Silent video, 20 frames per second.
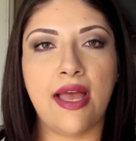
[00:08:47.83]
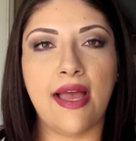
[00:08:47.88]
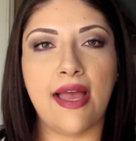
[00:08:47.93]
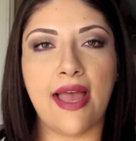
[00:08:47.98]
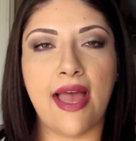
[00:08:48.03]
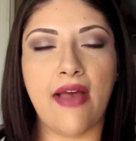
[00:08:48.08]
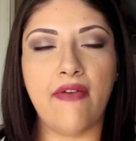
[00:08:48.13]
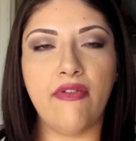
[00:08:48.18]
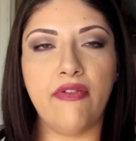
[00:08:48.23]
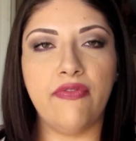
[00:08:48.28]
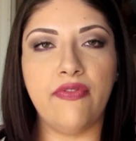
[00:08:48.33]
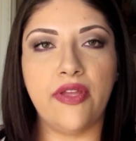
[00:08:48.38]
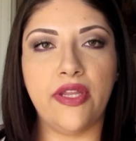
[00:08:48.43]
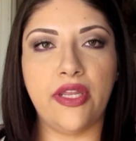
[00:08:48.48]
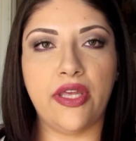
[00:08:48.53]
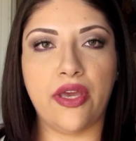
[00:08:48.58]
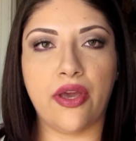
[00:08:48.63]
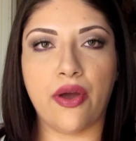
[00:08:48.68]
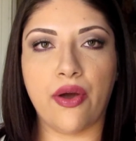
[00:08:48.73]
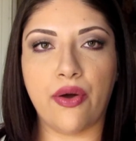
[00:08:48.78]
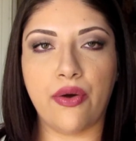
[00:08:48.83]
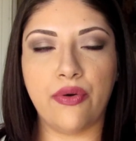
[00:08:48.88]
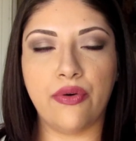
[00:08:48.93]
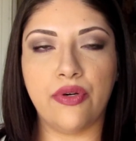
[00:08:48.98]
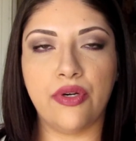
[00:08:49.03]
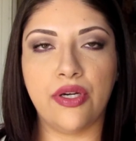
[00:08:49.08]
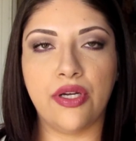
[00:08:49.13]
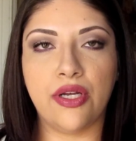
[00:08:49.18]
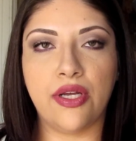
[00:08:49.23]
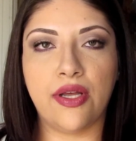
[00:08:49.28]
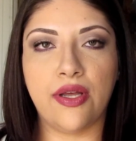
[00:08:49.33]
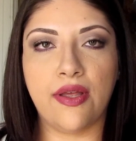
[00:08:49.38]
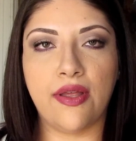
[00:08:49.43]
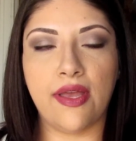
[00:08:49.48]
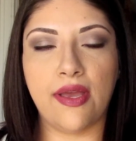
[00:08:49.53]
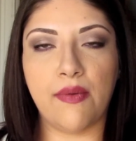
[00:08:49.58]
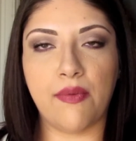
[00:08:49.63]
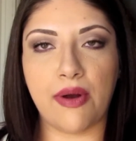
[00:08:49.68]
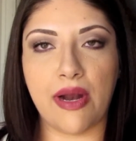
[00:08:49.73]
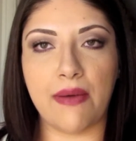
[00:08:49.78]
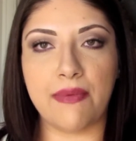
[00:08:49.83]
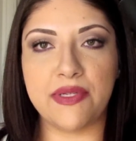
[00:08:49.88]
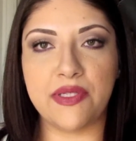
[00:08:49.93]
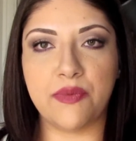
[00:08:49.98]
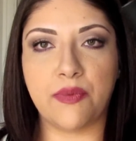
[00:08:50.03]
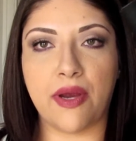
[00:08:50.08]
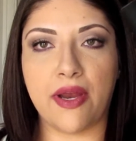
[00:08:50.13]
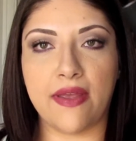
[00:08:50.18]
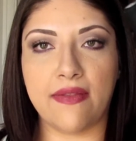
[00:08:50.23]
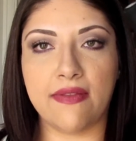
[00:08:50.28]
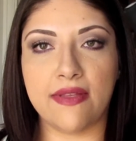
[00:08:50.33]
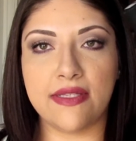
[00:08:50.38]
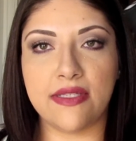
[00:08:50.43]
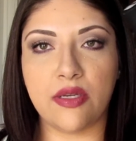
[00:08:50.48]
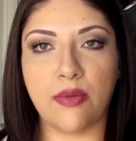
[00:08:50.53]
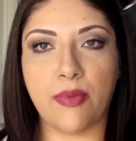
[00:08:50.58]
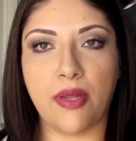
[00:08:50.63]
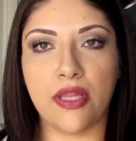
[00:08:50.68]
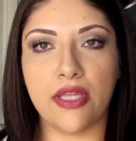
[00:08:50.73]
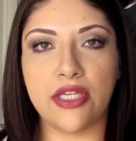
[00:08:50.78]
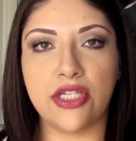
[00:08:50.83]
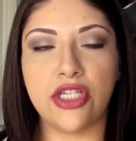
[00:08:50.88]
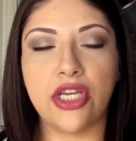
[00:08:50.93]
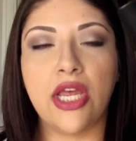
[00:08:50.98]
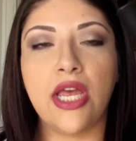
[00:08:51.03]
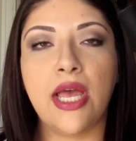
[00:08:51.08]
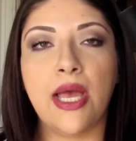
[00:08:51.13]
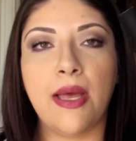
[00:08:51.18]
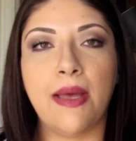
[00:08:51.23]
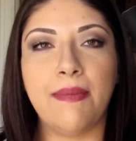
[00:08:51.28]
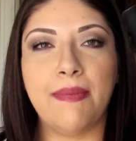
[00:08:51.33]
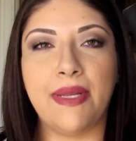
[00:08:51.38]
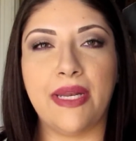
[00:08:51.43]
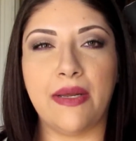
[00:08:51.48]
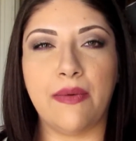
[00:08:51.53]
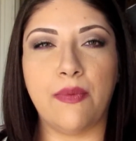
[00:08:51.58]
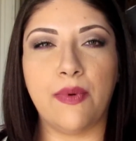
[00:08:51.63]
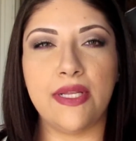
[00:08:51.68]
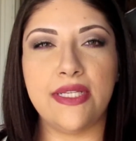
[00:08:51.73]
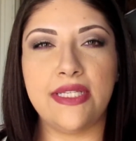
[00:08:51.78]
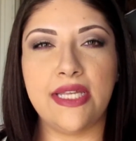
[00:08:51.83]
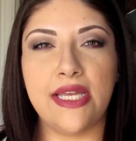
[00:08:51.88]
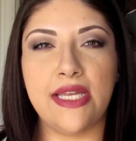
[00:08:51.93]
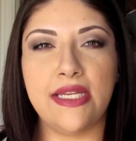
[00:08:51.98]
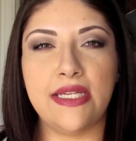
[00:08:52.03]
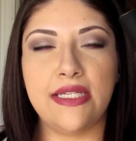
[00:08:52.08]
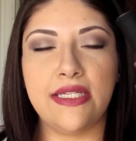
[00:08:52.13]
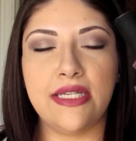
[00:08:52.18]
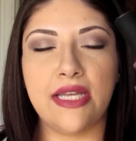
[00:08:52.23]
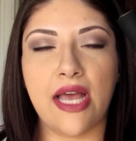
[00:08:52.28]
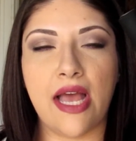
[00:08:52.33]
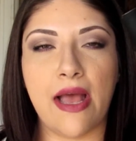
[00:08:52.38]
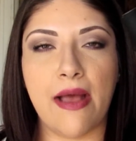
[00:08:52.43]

I have a video where I was wearing this nail polish, but I wasn't